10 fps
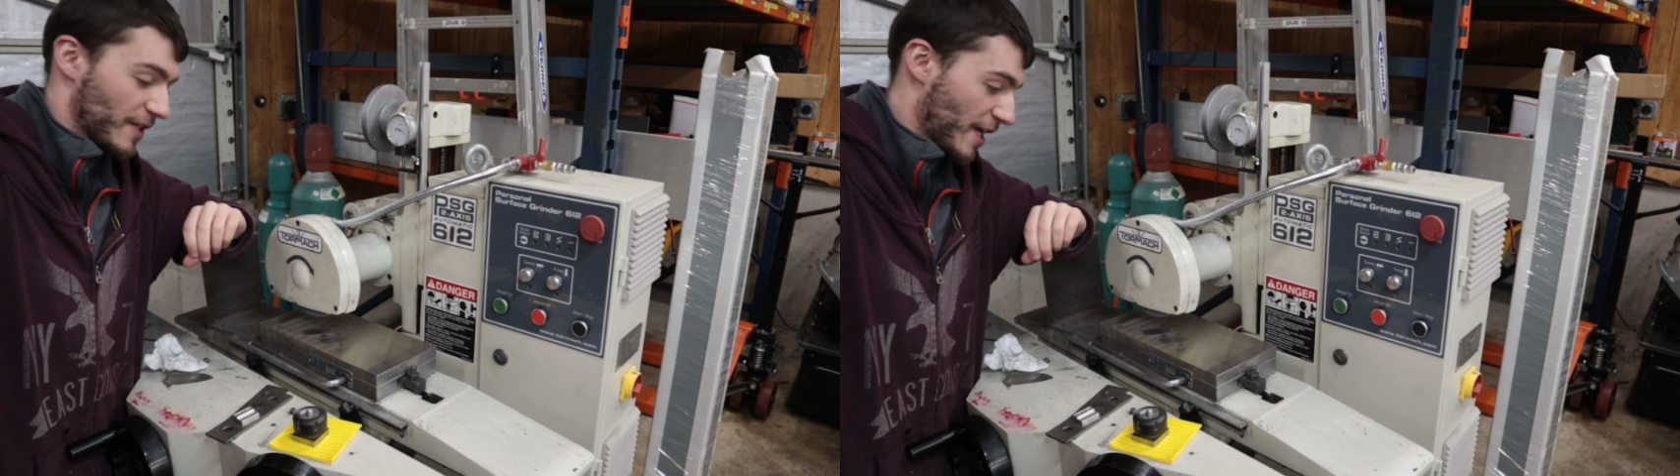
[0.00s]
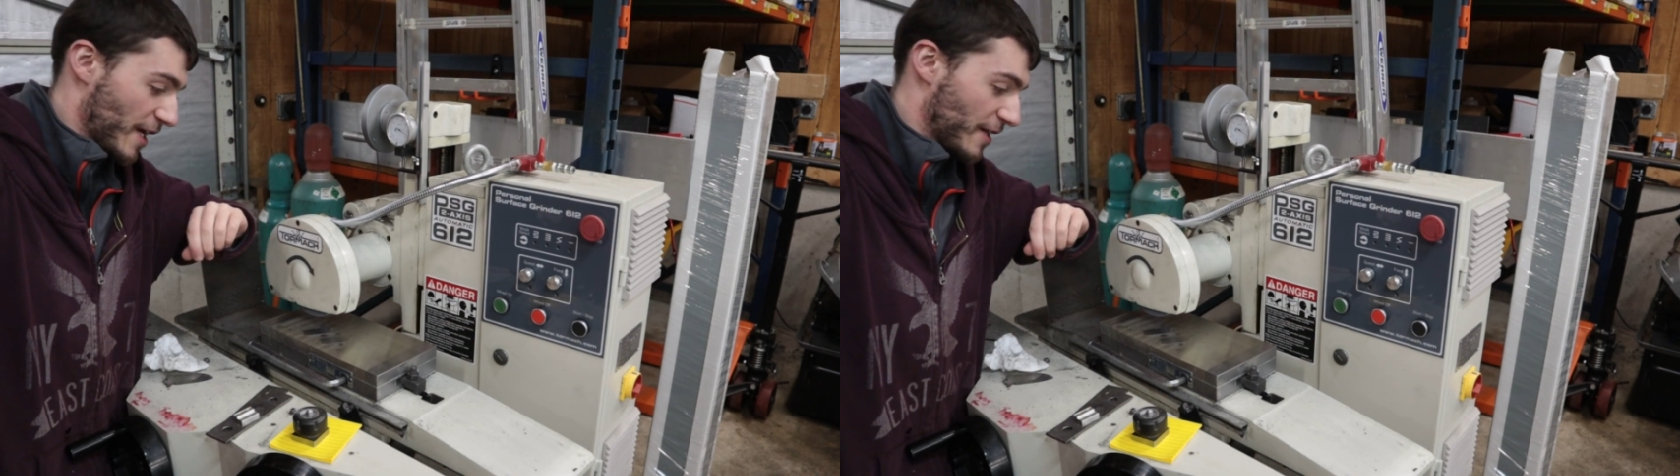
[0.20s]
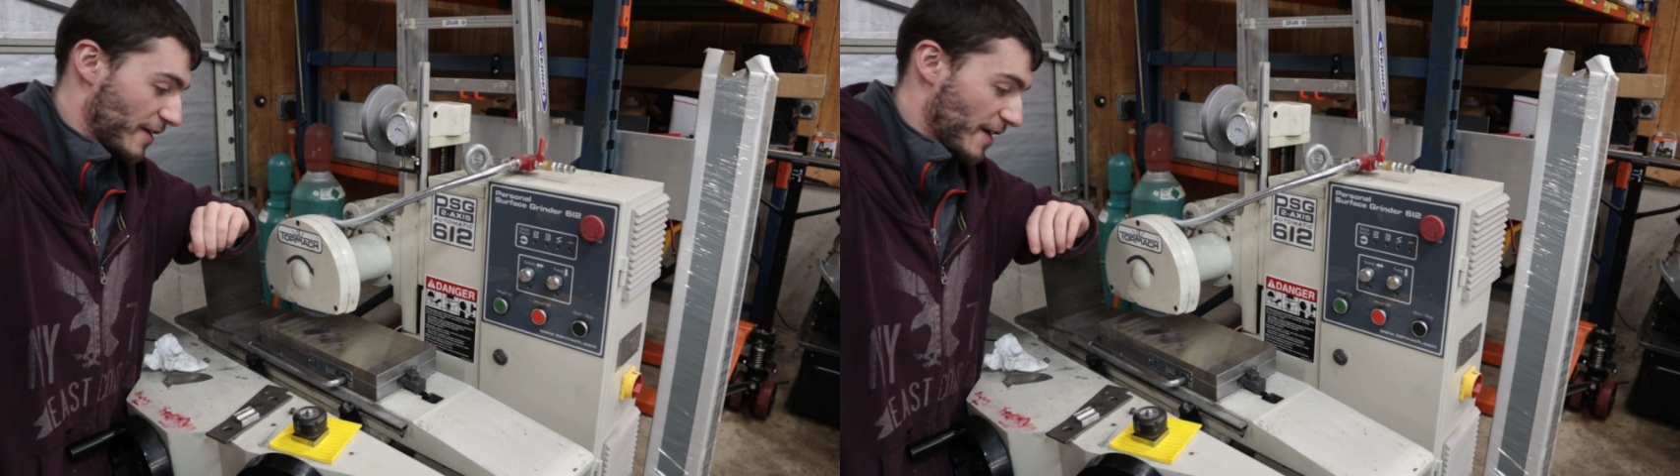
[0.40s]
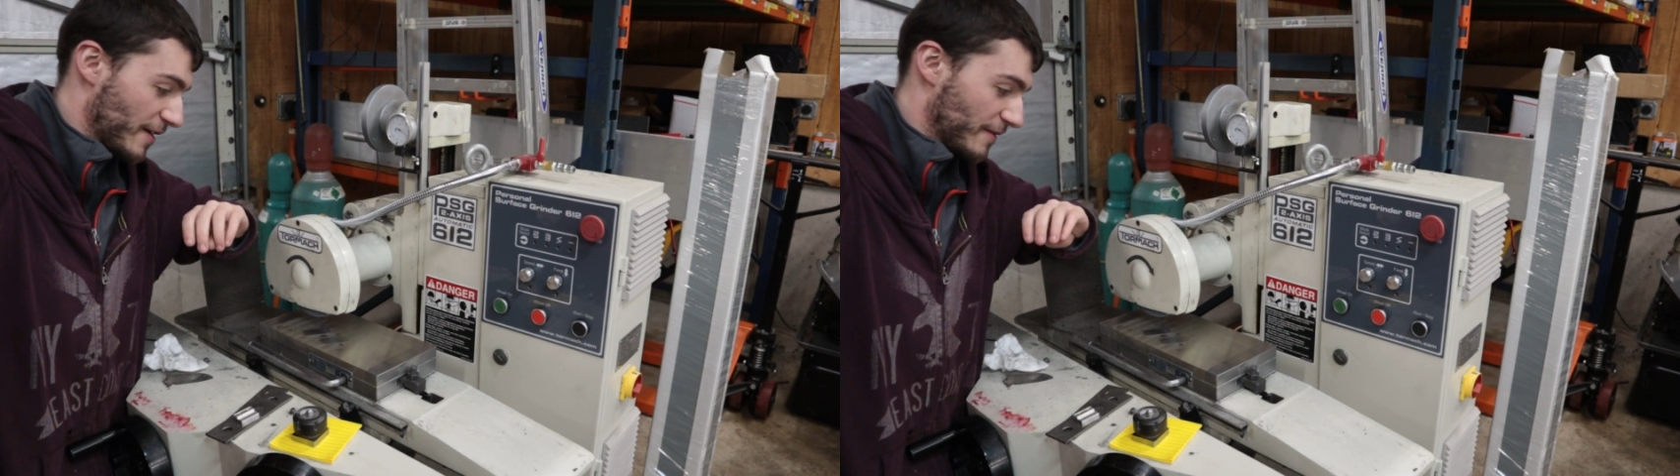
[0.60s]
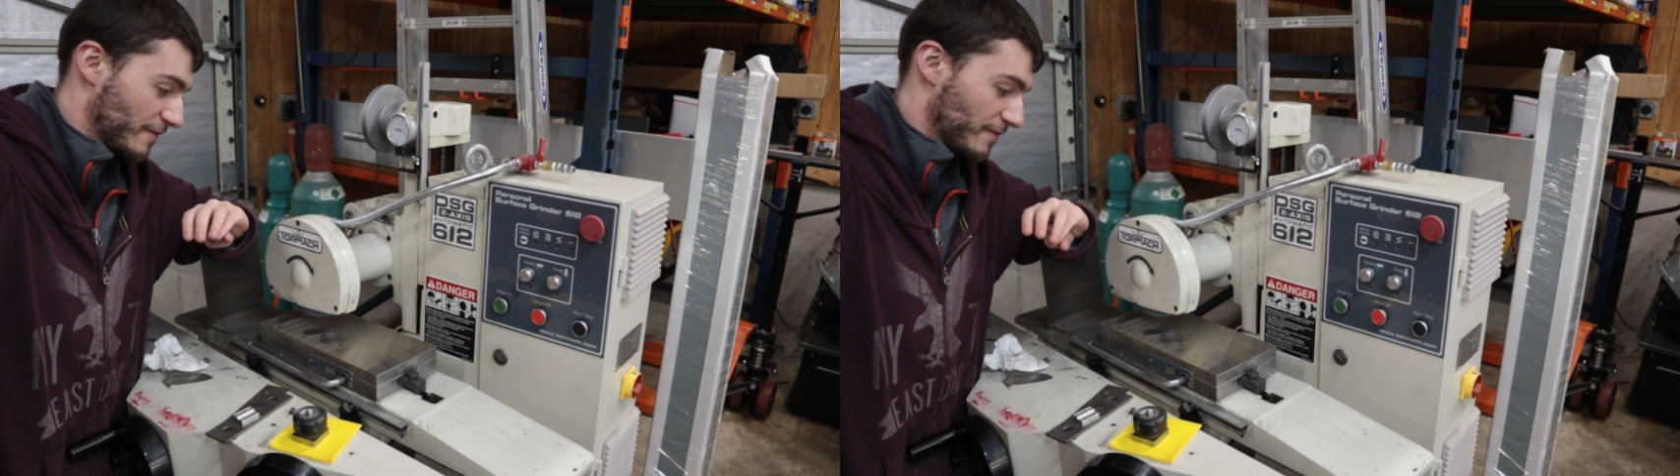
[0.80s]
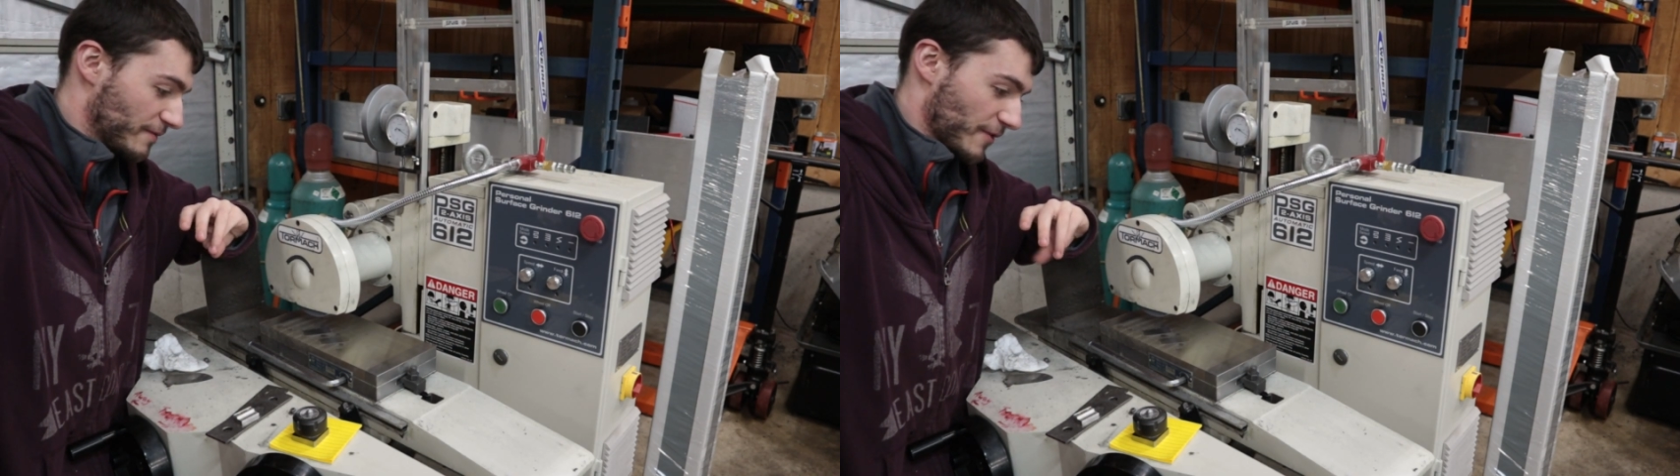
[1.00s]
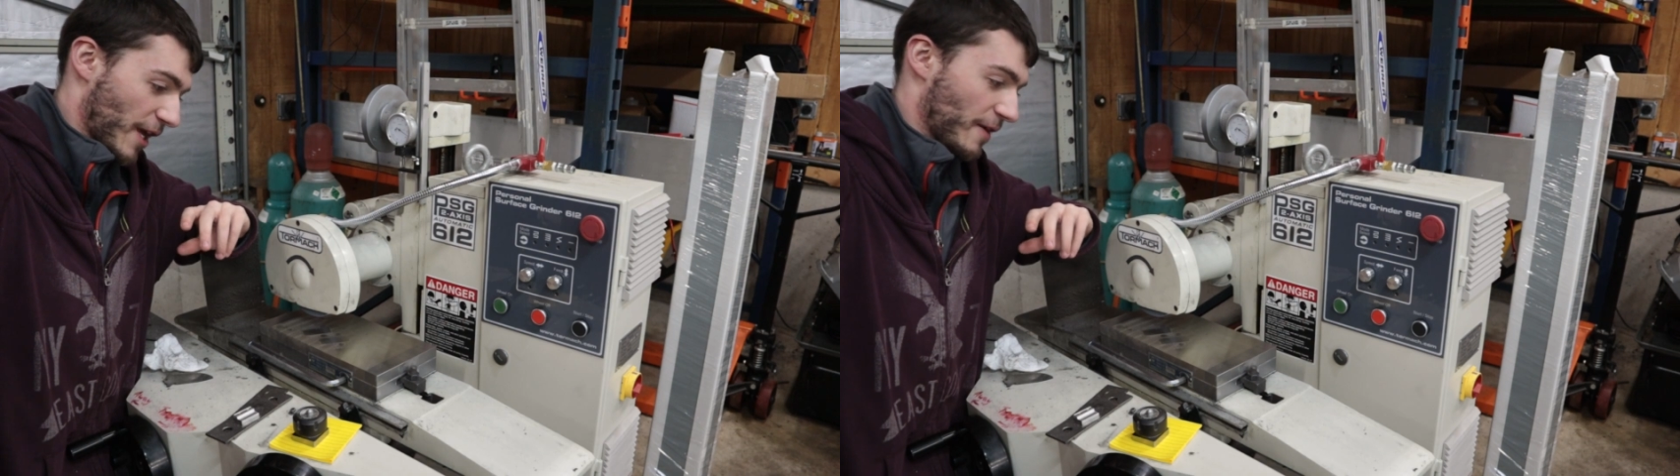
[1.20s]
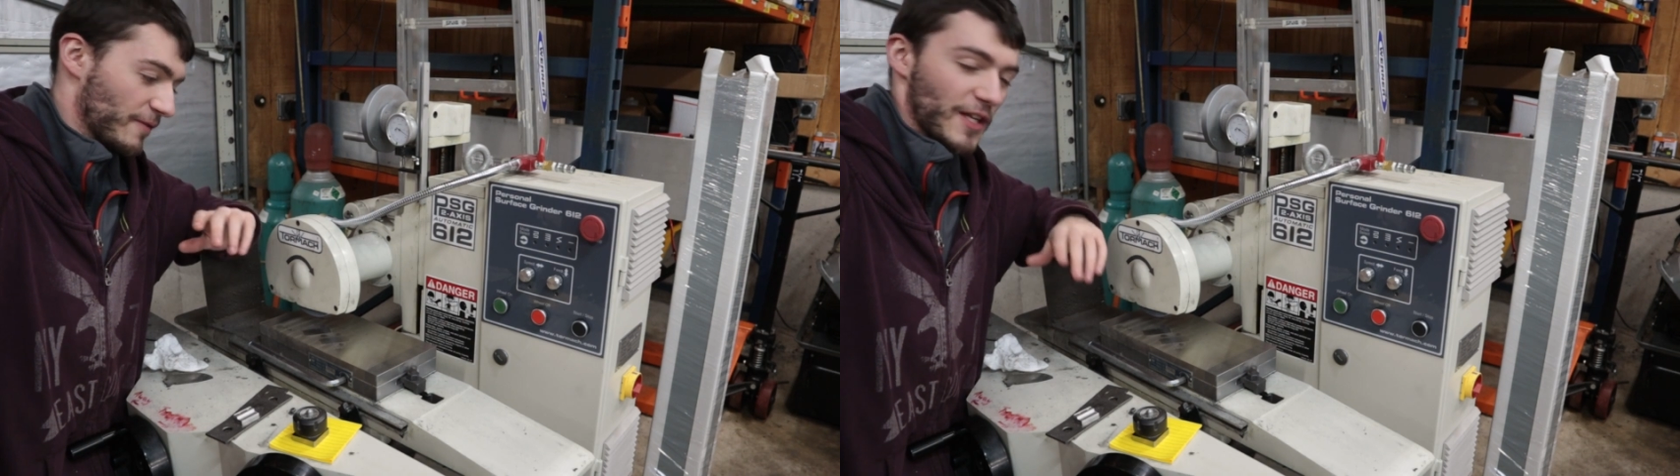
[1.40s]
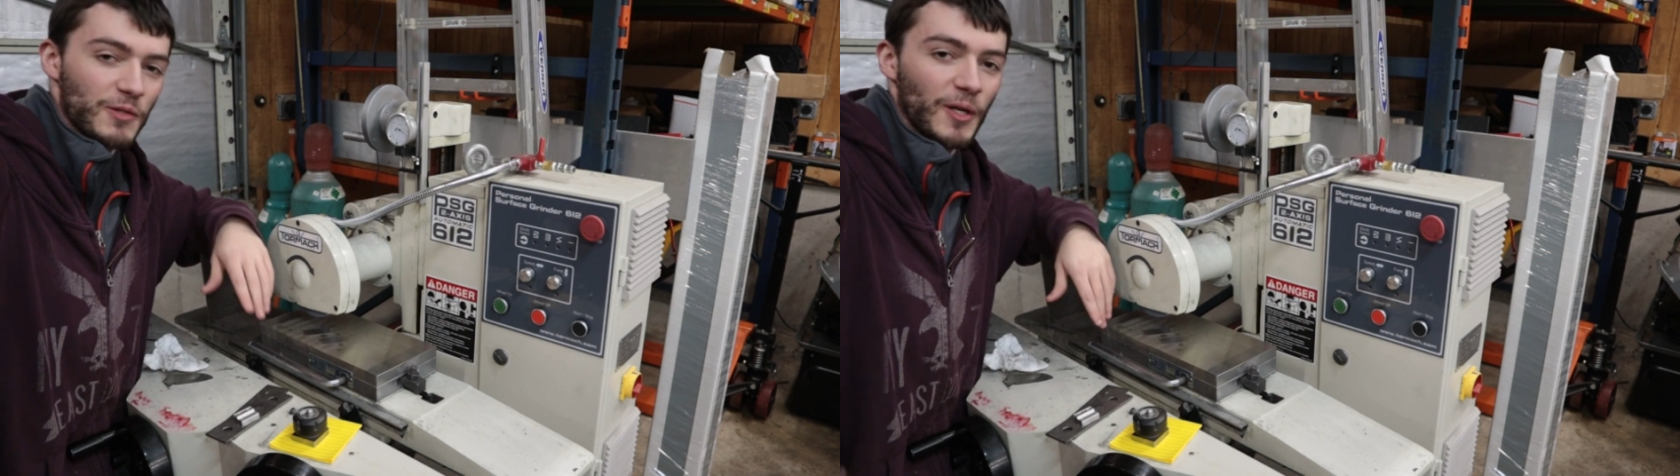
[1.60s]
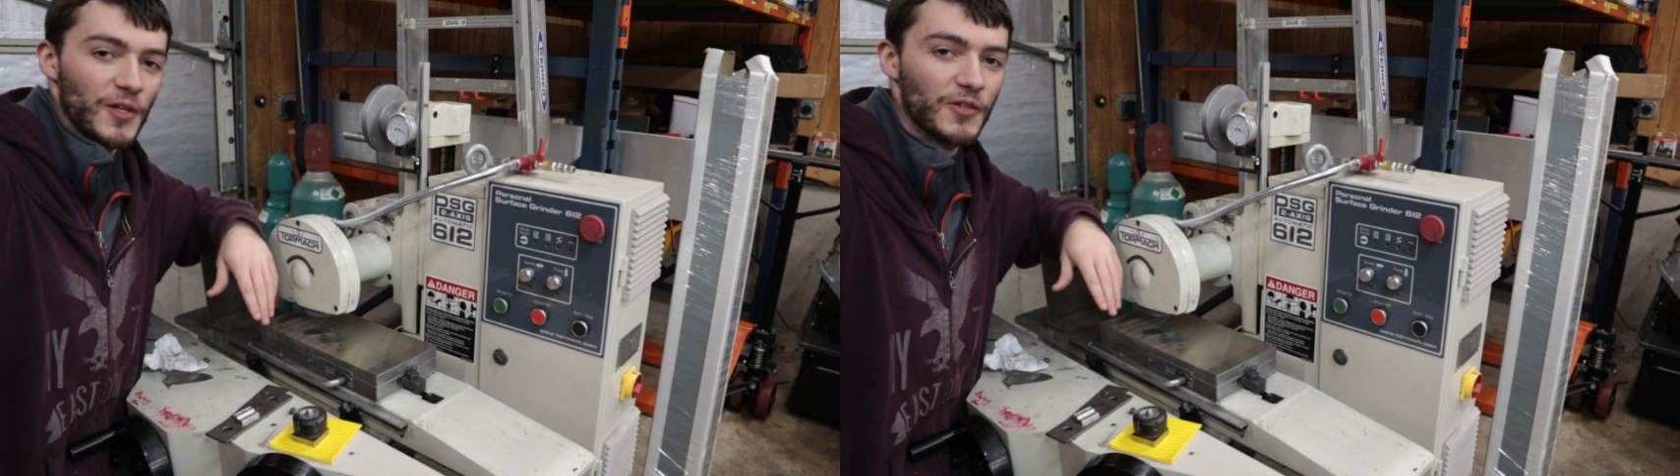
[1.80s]
and yeah, that's
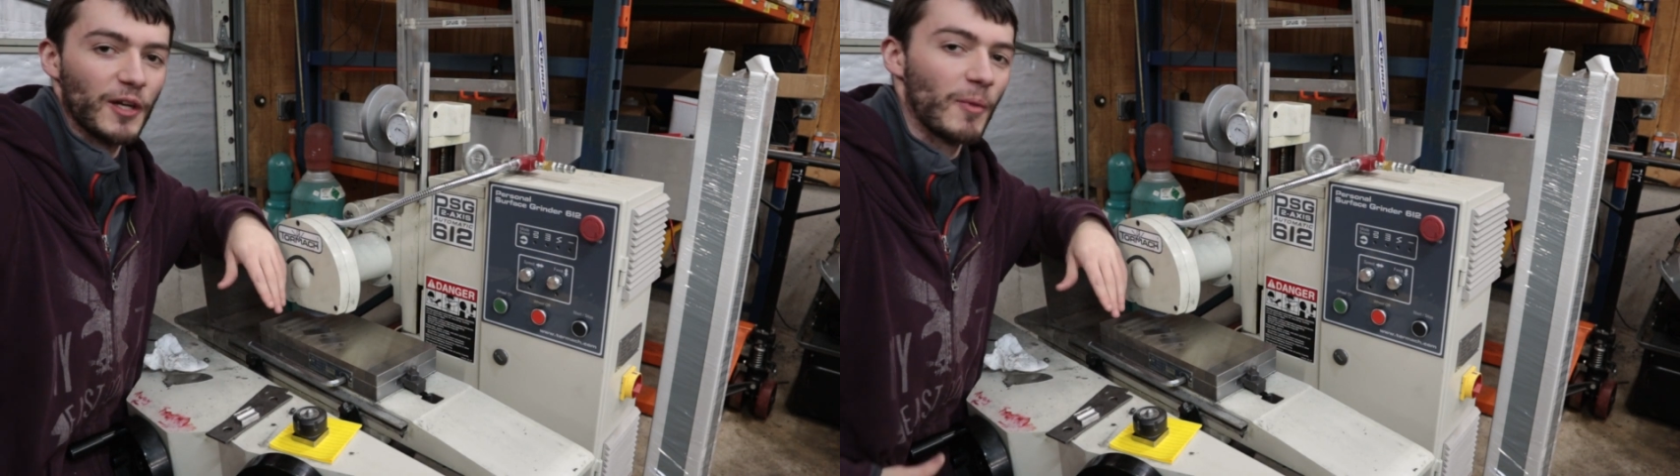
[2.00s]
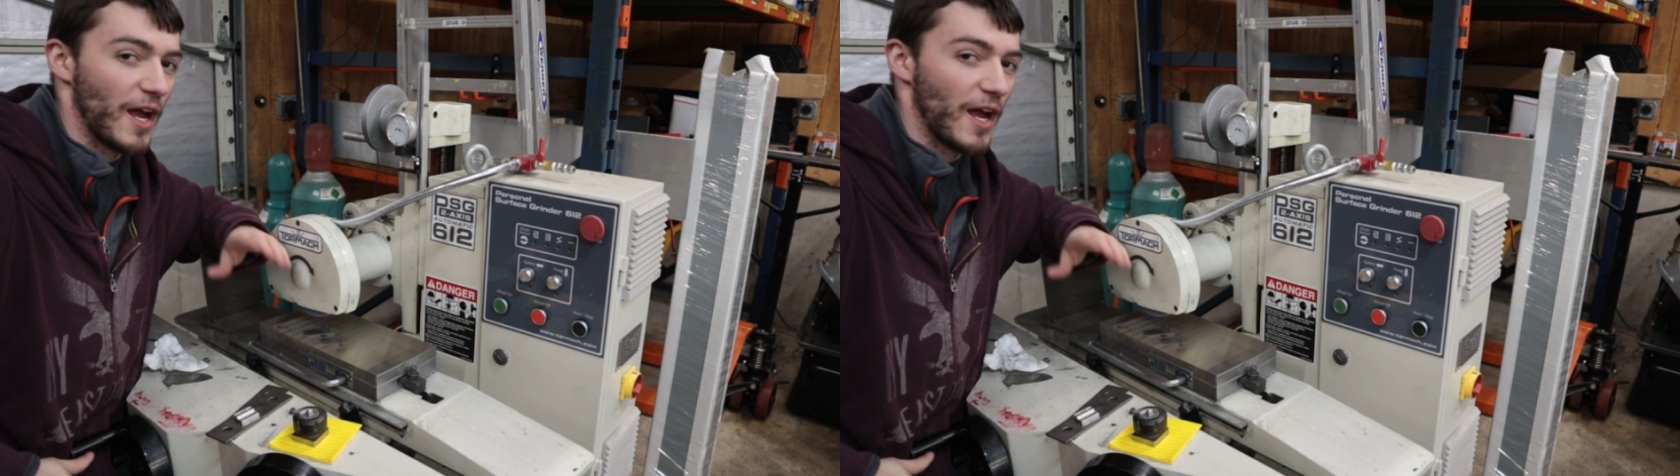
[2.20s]
my disclaimer.